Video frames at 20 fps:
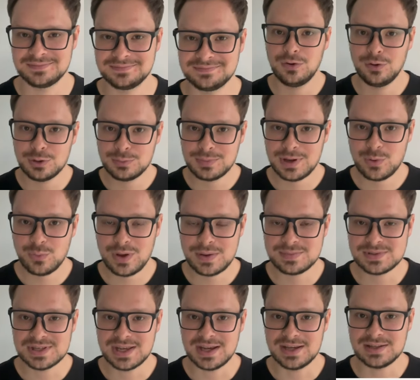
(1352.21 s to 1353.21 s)
On my
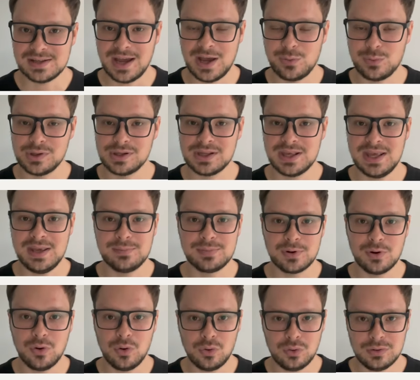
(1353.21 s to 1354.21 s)
website, I will keep
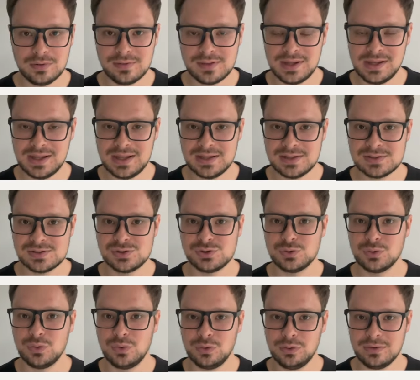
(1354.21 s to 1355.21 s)
all the links
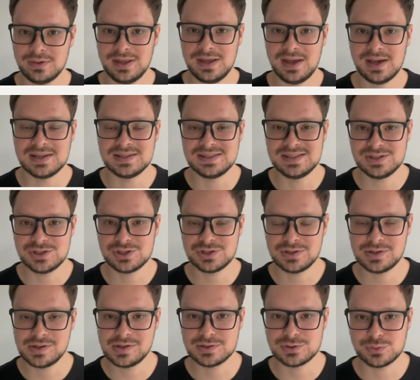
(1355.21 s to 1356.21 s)
to all the
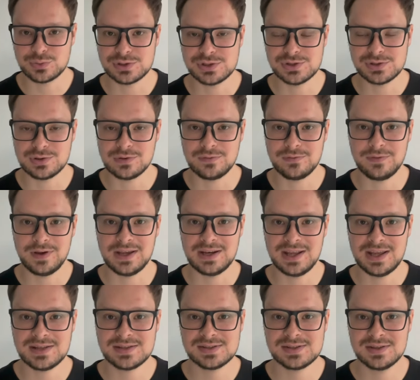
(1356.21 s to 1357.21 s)
additional sources of
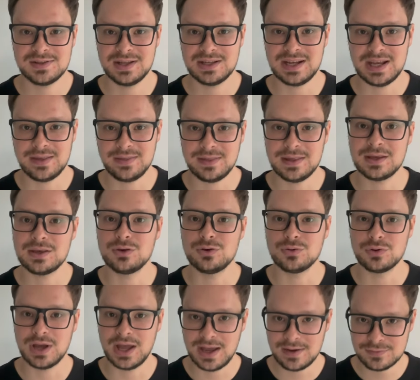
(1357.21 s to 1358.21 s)
finance that I think you
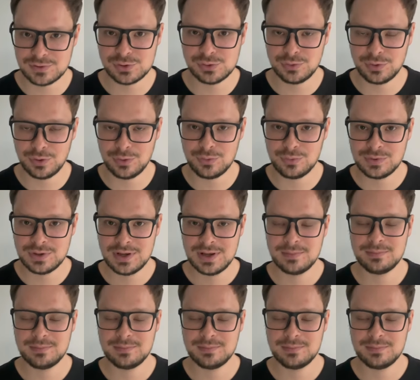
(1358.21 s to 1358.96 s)
have to know,